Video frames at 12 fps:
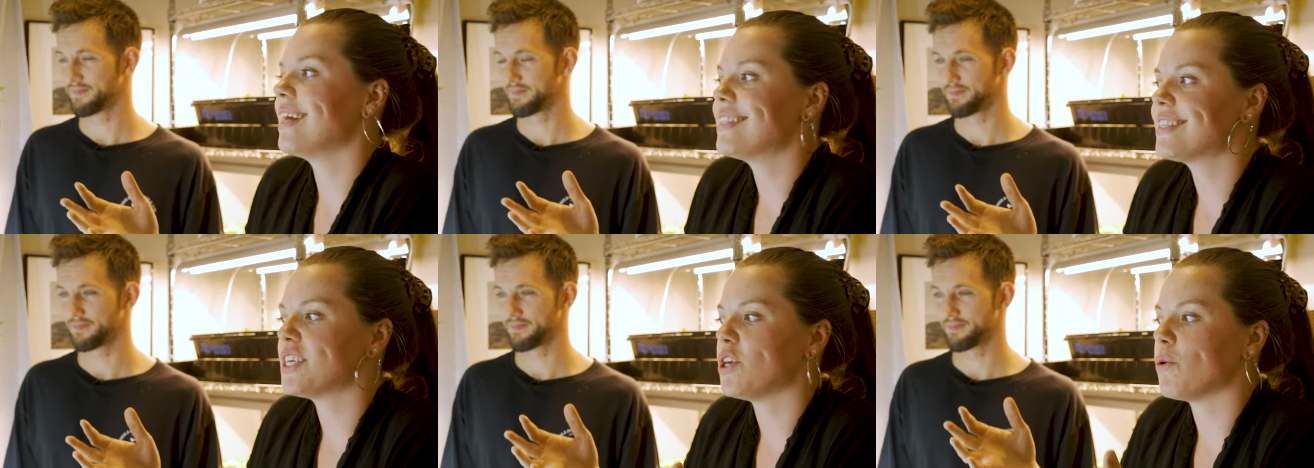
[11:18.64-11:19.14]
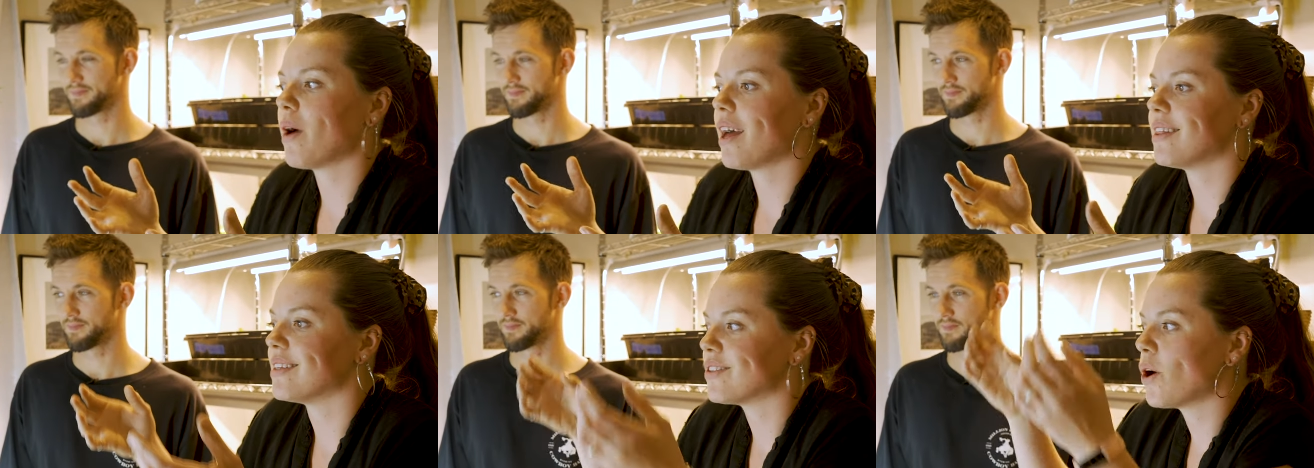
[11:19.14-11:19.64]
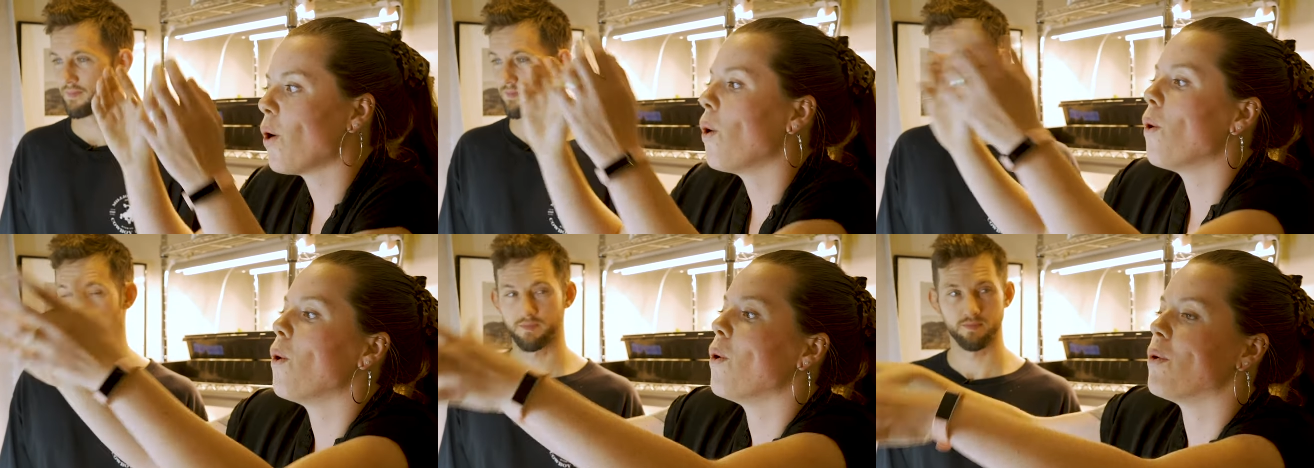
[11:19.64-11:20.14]
Speaker 1: let's say you had this
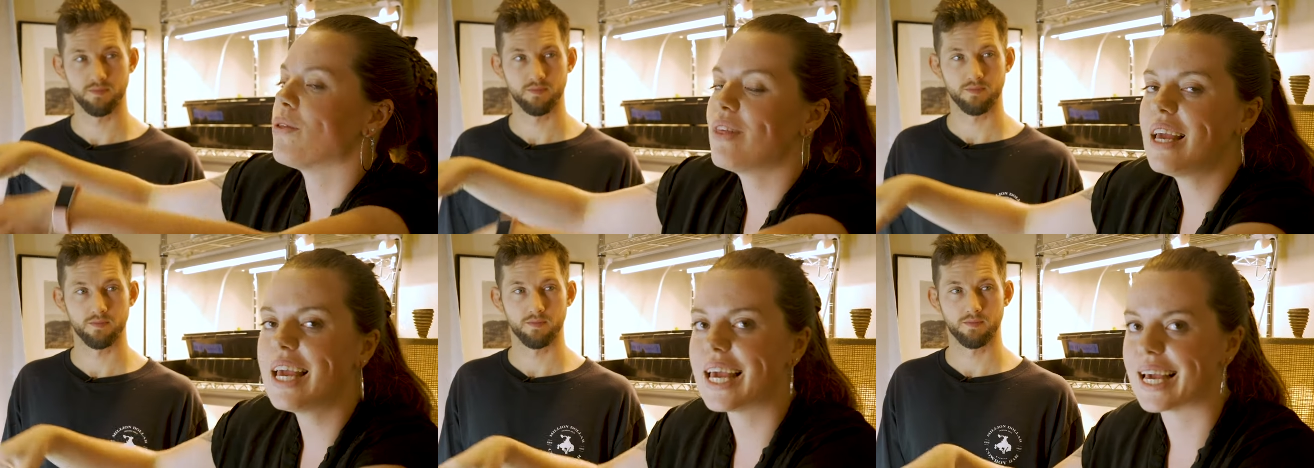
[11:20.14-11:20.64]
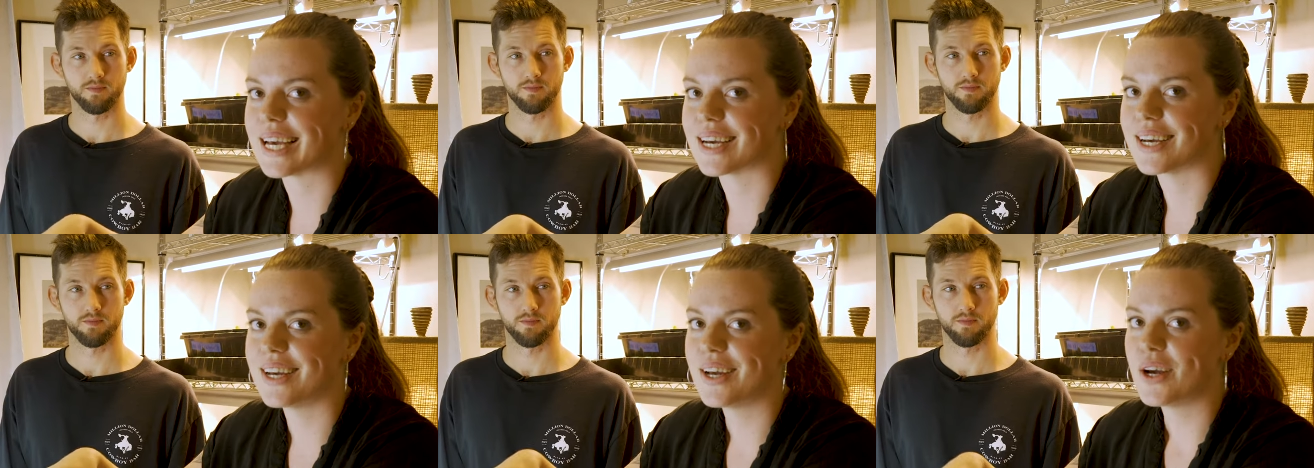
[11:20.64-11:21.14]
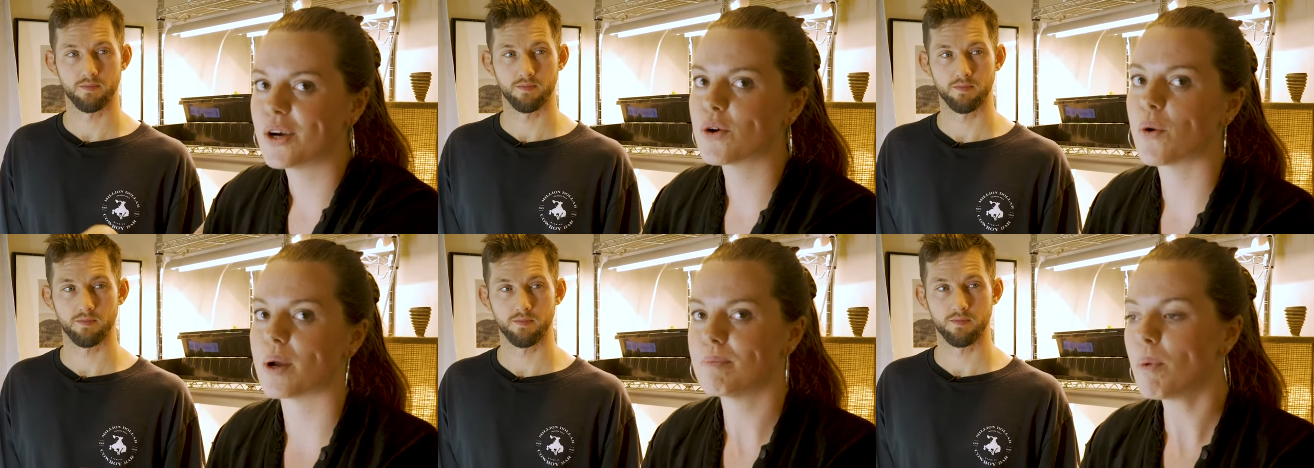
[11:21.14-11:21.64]
whole thing
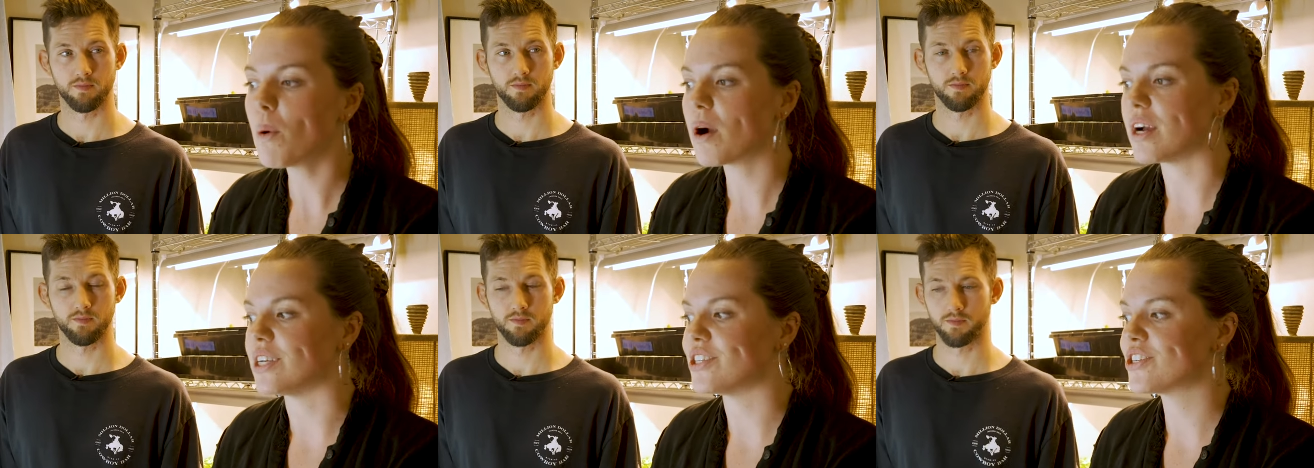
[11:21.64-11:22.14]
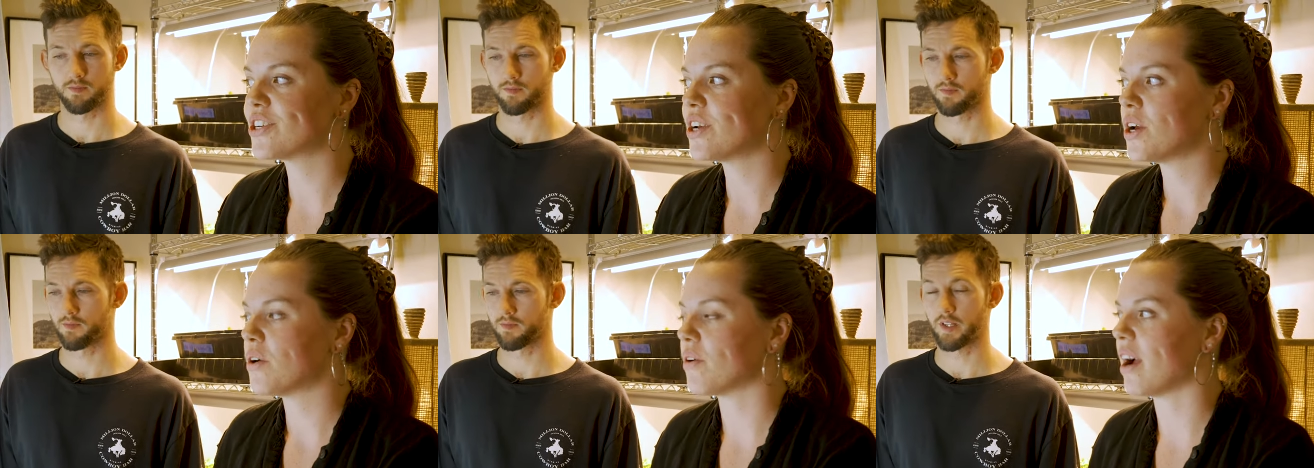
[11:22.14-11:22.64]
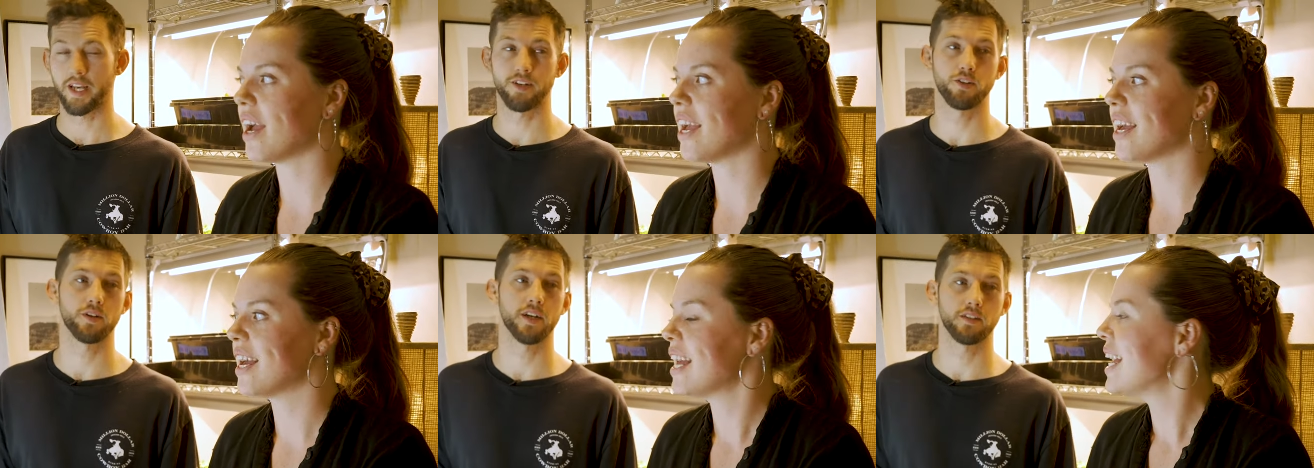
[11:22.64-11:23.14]
growing borage, Right. And
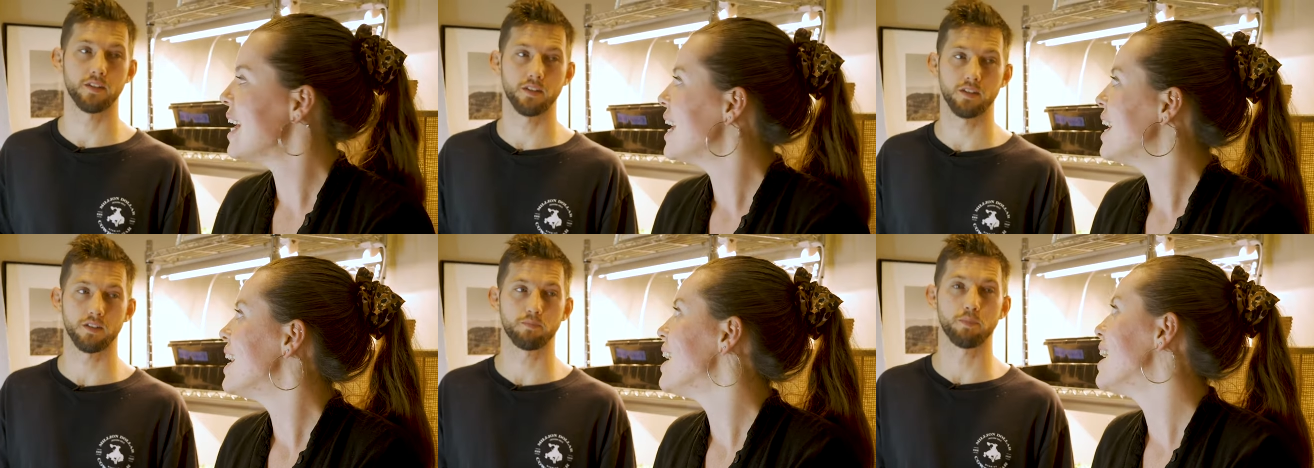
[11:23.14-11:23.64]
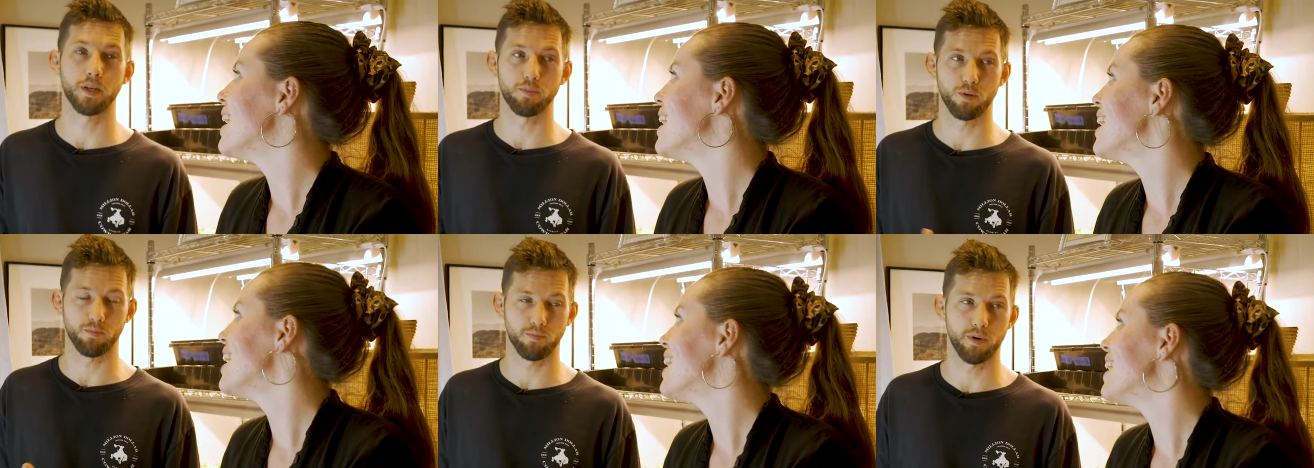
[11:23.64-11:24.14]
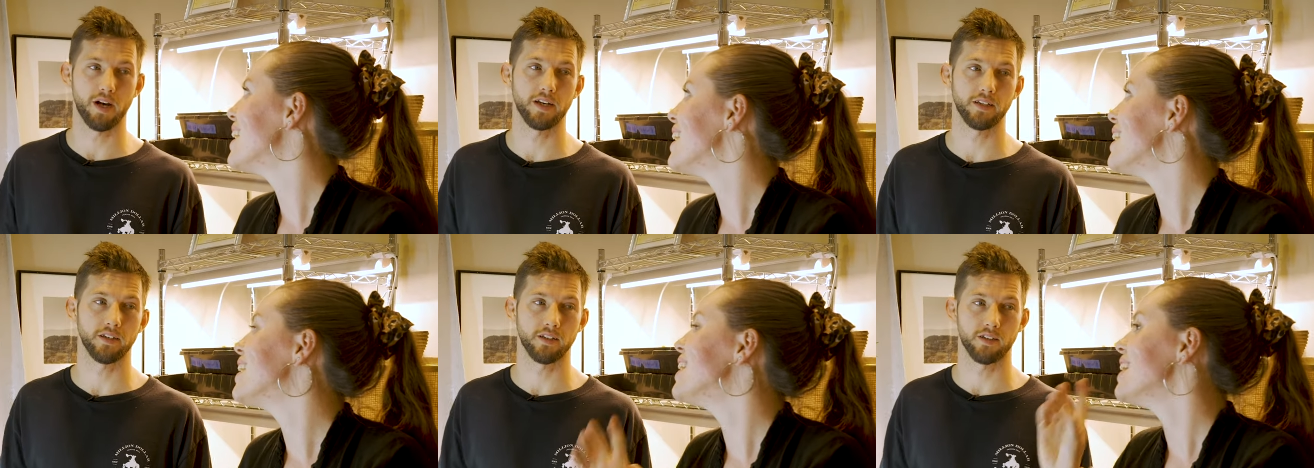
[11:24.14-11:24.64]
you had
Speaker 2: the people buying it